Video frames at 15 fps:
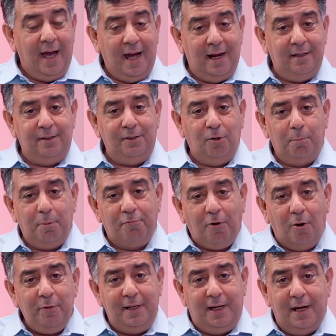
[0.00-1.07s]
And,
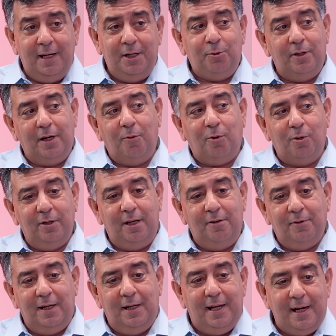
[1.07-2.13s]
before we get into it, I want to
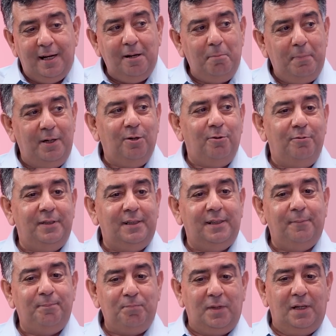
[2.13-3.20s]
give a little bit of